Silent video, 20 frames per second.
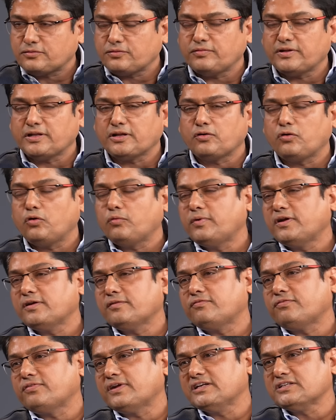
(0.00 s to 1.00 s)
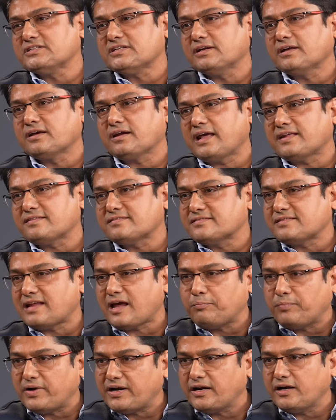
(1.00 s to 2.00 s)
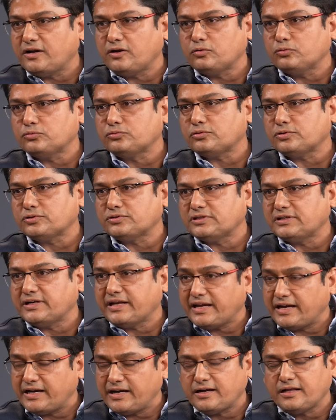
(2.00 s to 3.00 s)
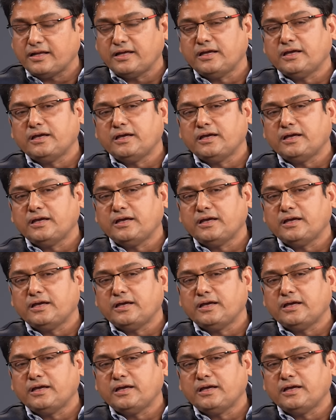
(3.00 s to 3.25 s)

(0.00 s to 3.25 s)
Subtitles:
So when the global financial crisis happened in 2008,